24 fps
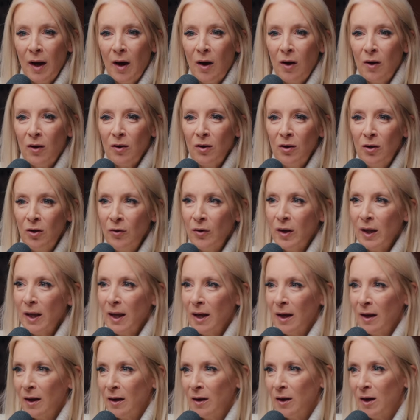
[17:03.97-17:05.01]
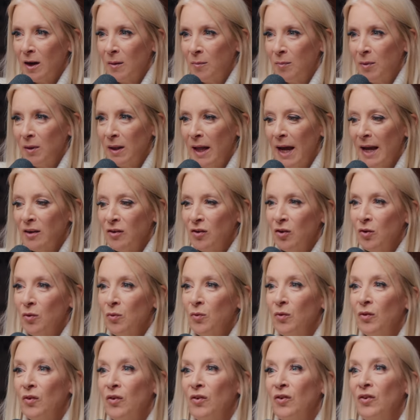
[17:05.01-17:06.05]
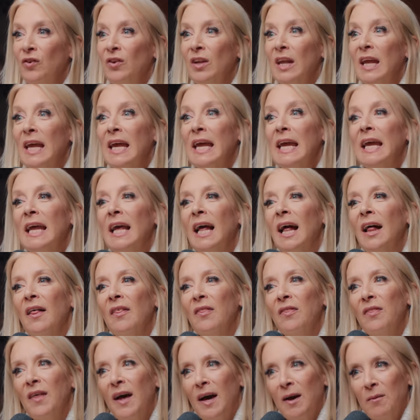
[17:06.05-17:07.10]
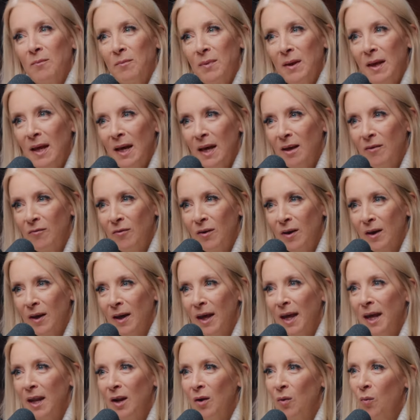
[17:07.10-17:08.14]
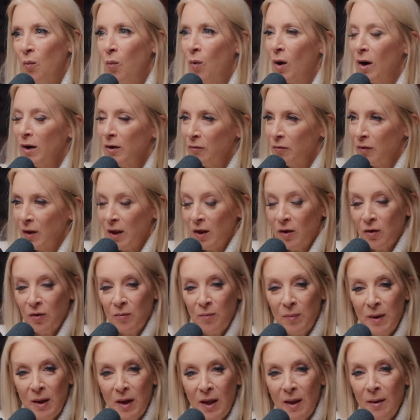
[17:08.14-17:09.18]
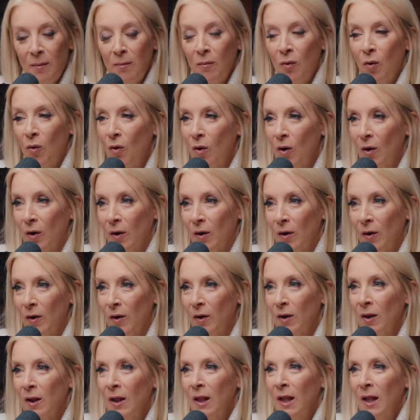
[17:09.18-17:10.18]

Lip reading: are looking at a couple and you see that behavior in one of, it could be him or her,